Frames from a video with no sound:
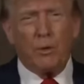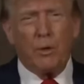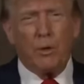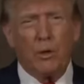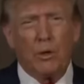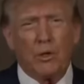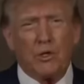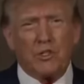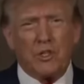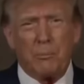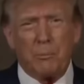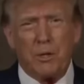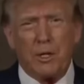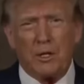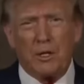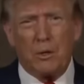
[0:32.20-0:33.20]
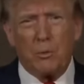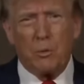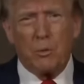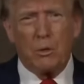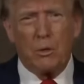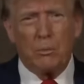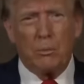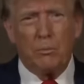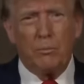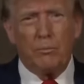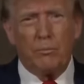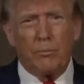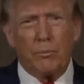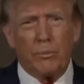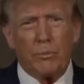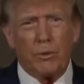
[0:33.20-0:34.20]
on something that will
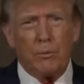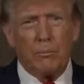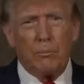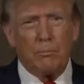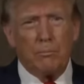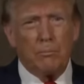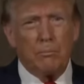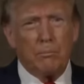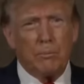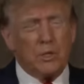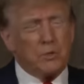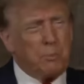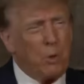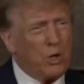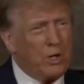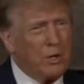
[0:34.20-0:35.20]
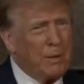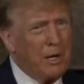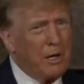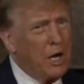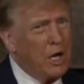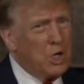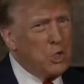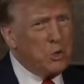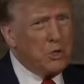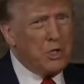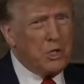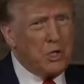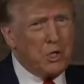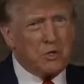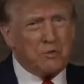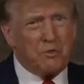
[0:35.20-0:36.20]
be spoken about 100
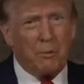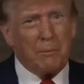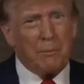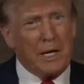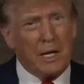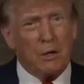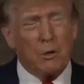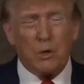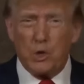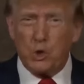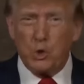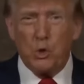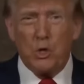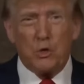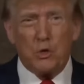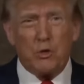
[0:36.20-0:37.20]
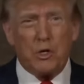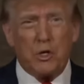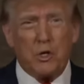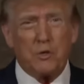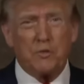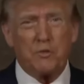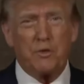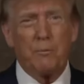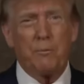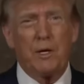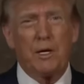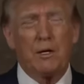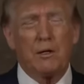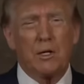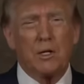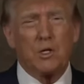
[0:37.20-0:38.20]
years from now and 200 years from
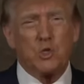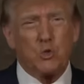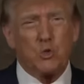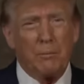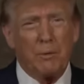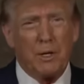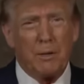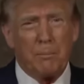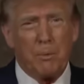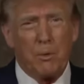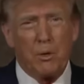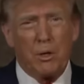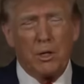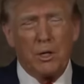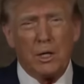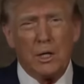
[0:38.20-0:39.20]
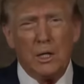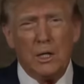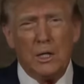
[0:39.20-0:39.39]
now. Extremely important.